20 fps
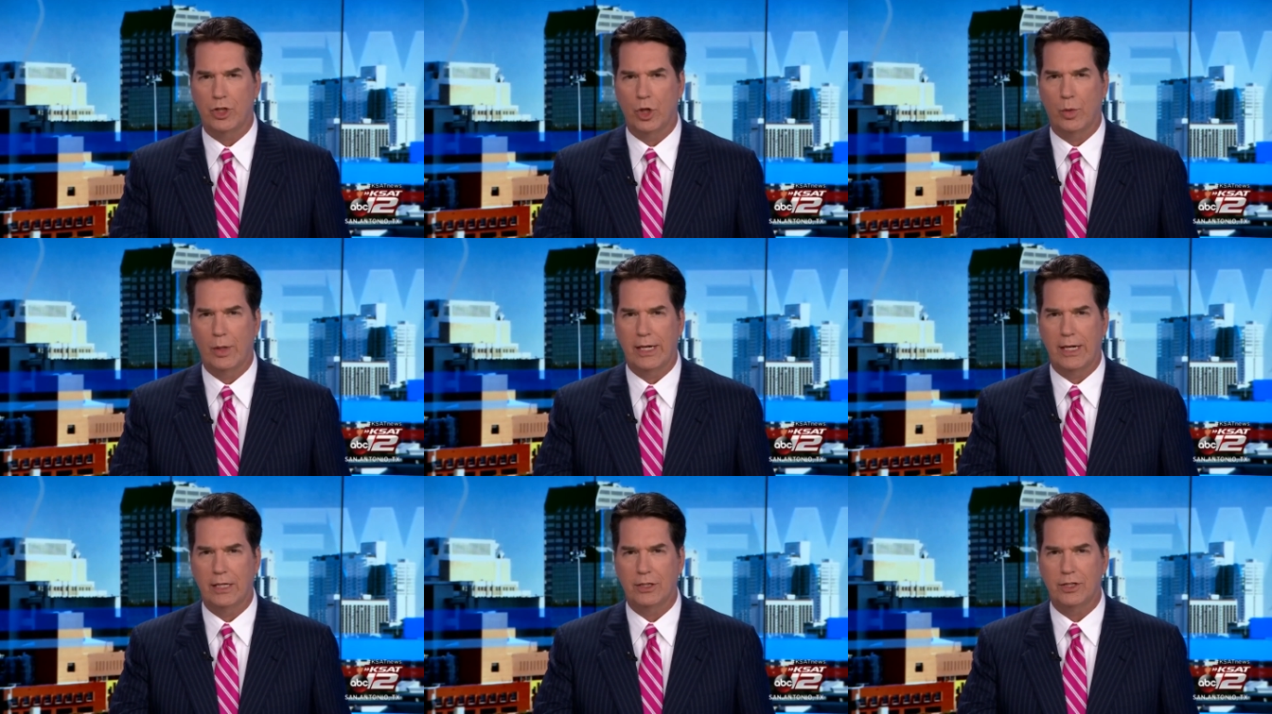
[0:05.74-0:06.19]

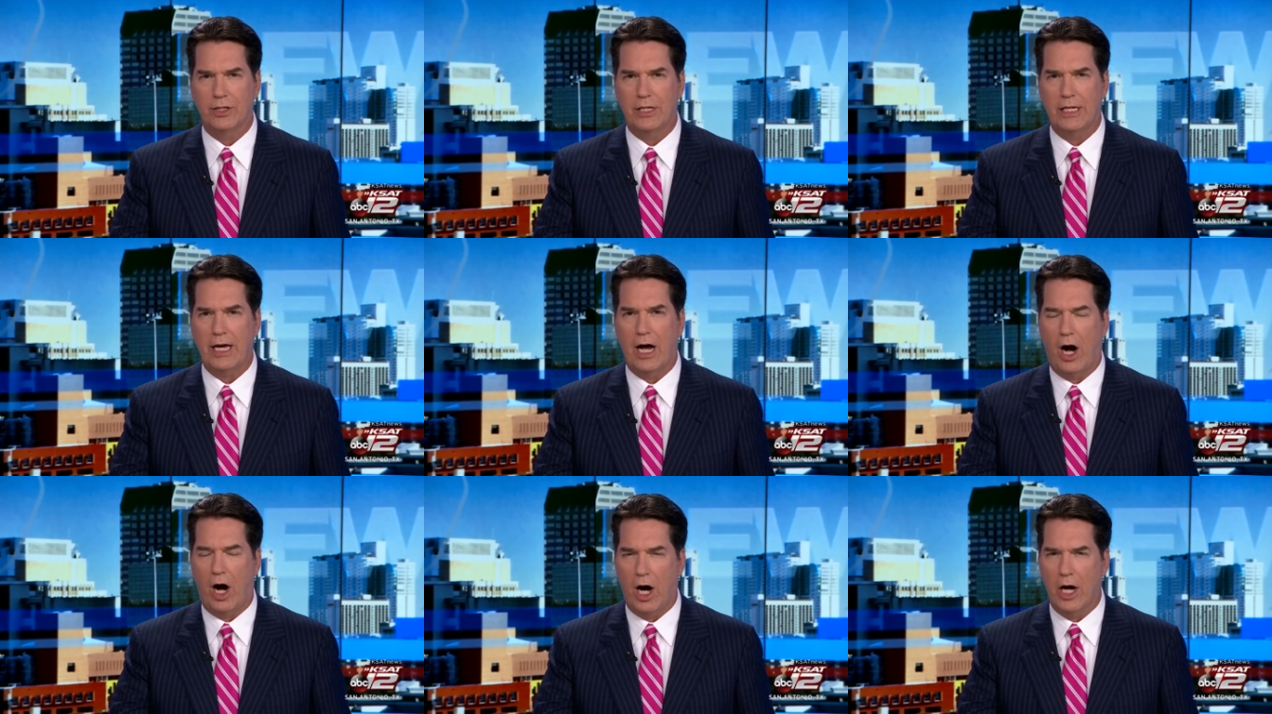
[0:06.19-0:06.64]
showing us
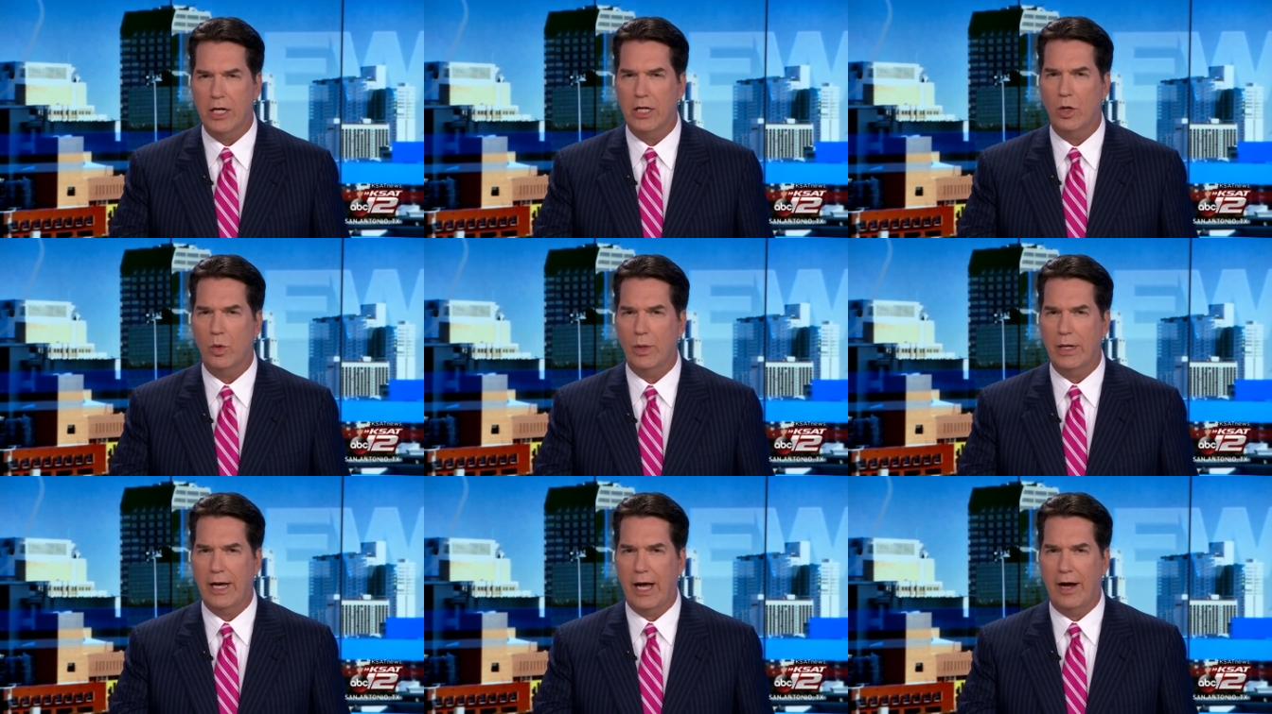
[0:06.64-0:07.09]
the
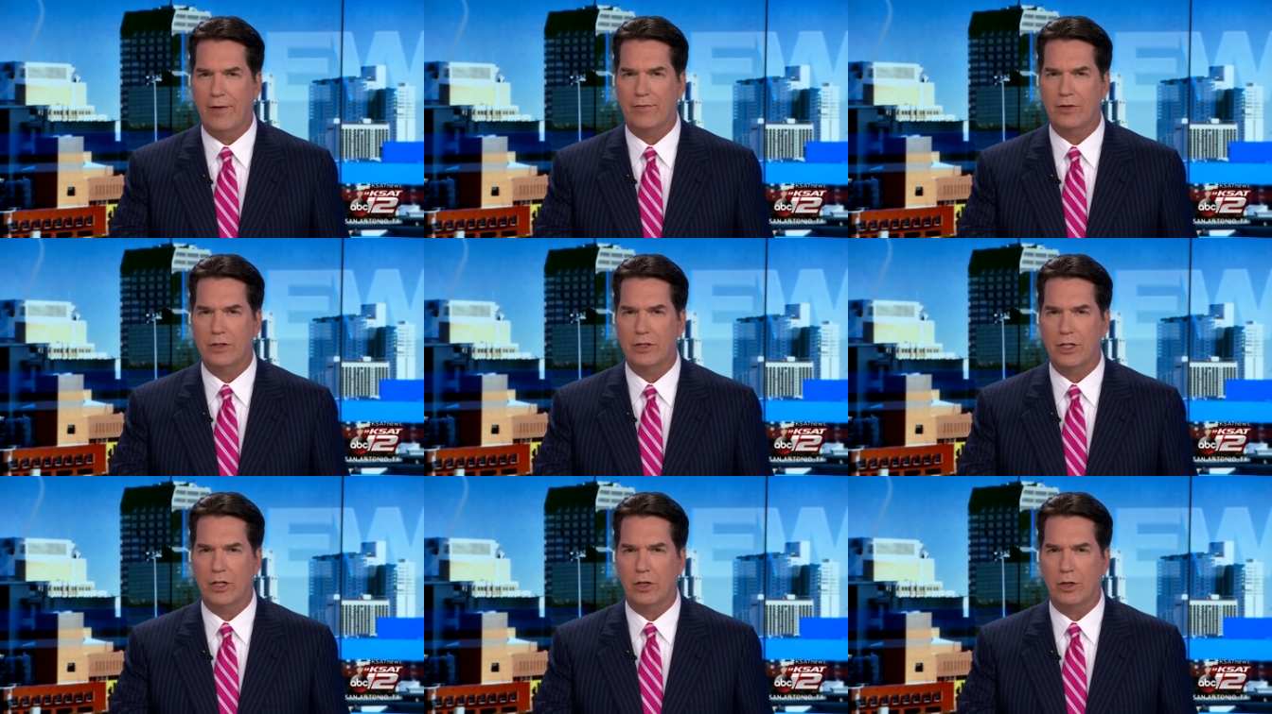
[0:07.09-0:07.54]
ongoing
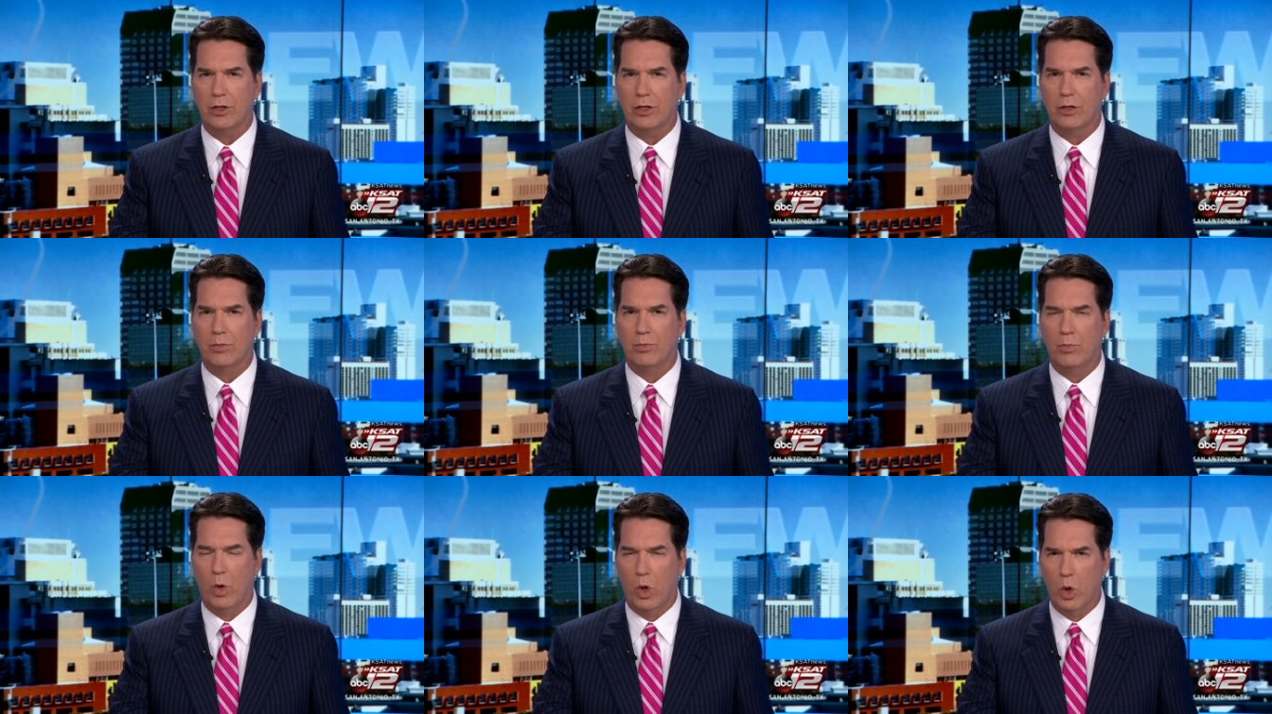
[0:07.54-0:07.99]
effort to
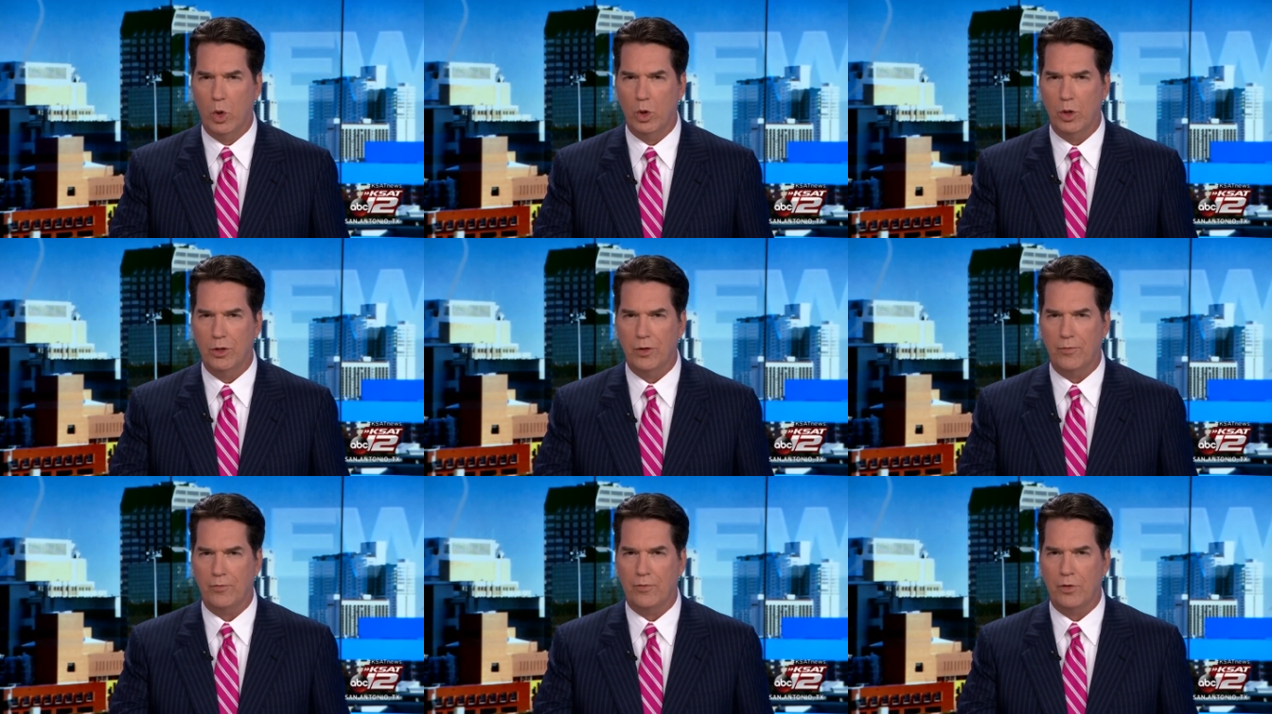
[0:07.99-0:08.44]
clear
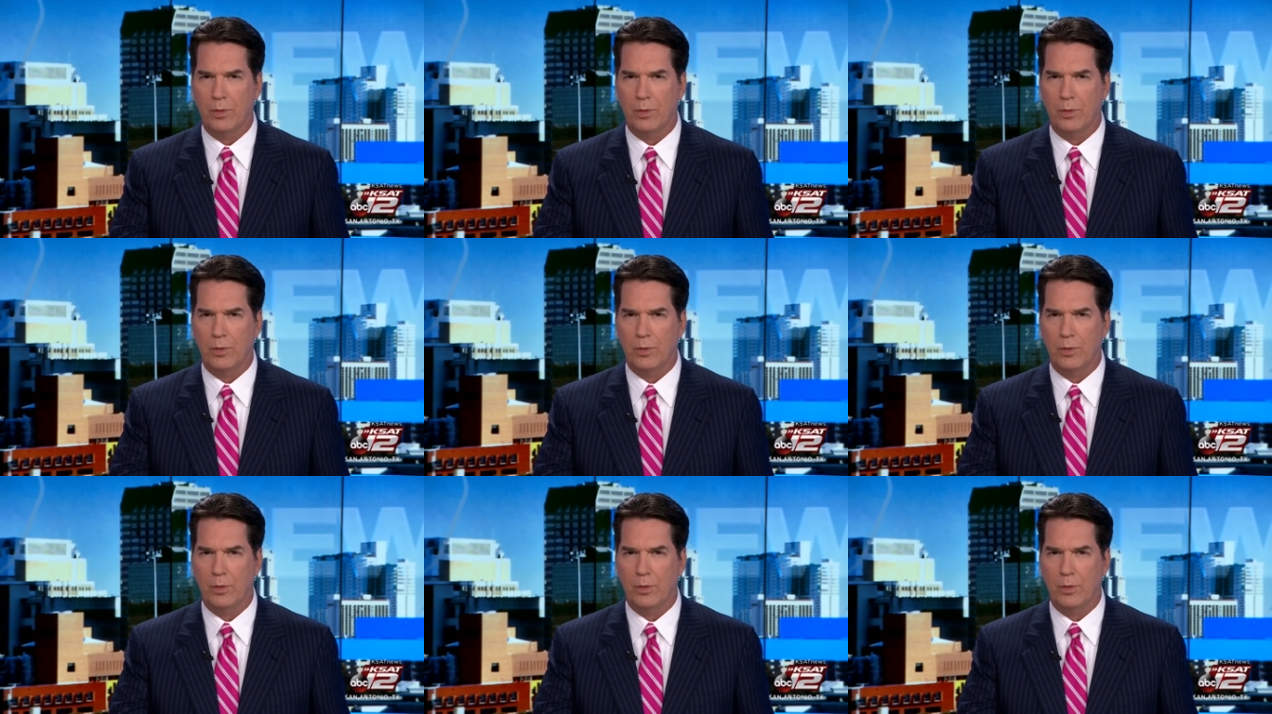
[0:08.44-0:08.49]
mold